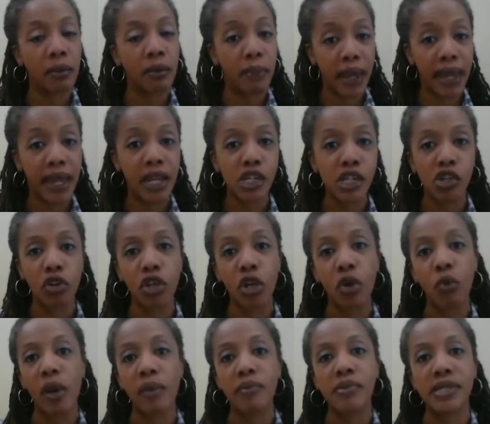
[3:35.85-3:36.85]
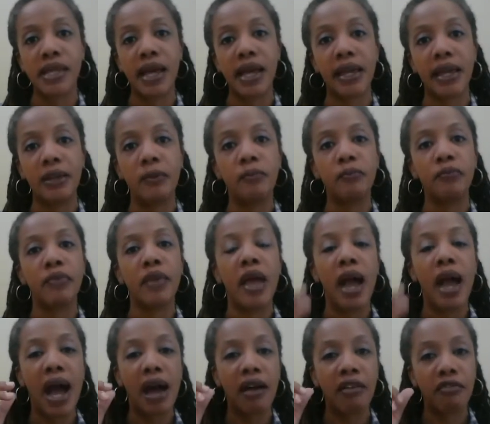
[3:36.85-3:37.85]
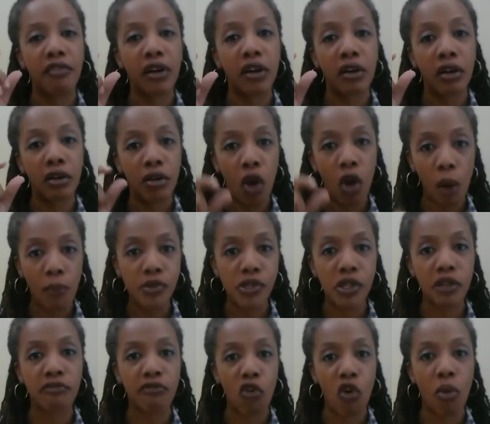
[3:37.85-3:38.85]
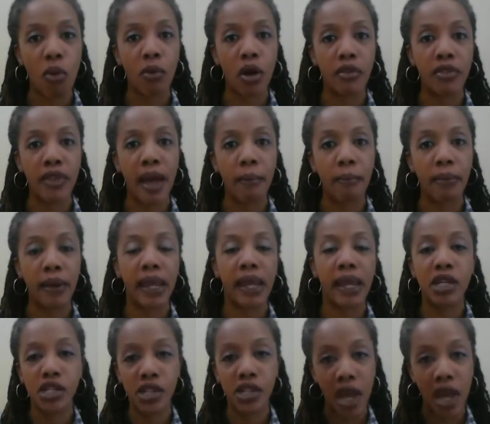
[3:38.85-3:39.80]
page on your website, have an opt-in form on that page,